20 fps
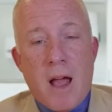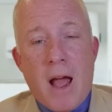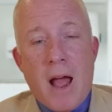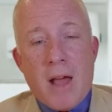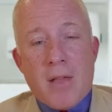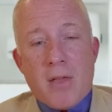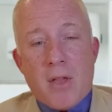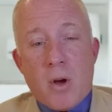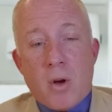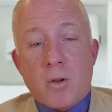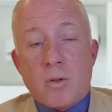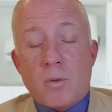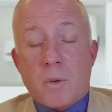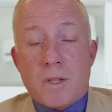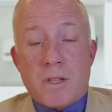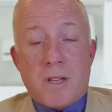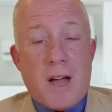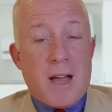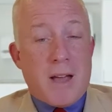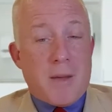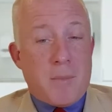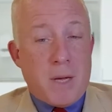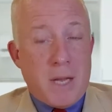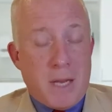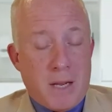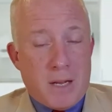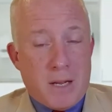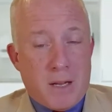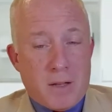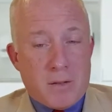and those with
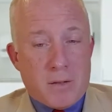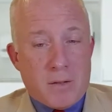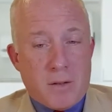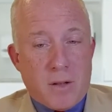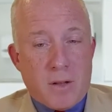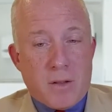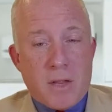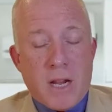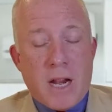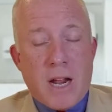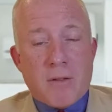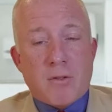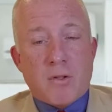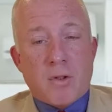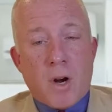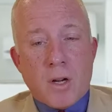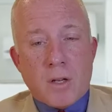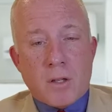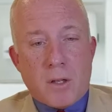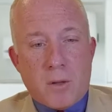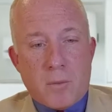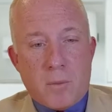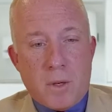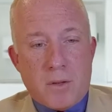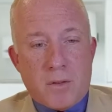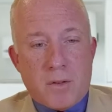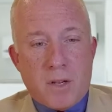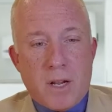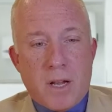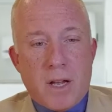diabetes that have truncal
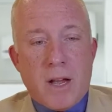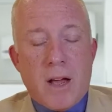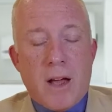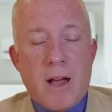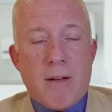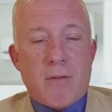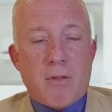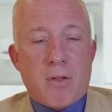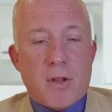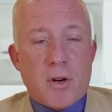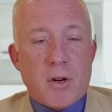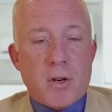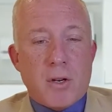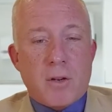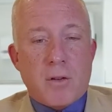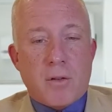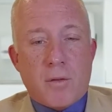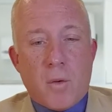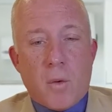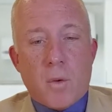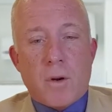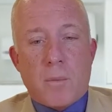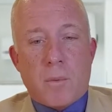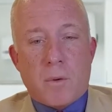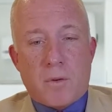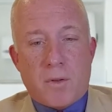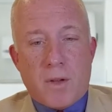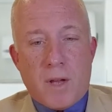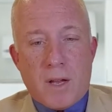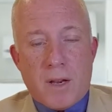obesity have thirty to forty
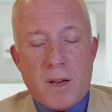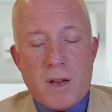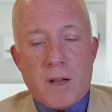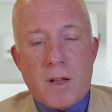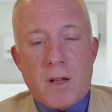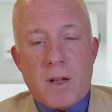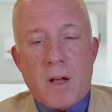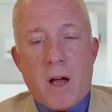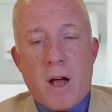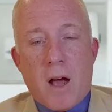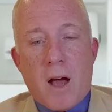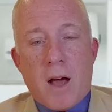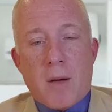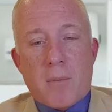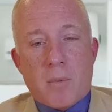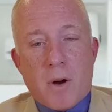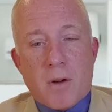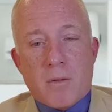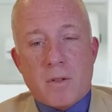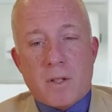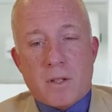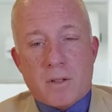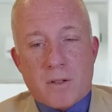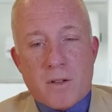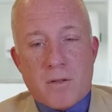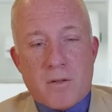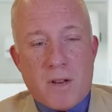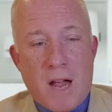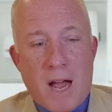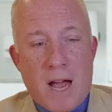percent uh, prevalence
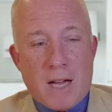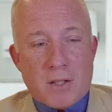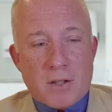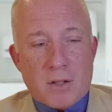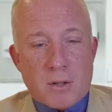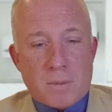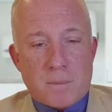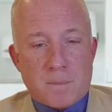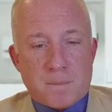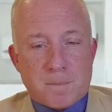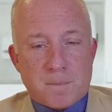of NASH.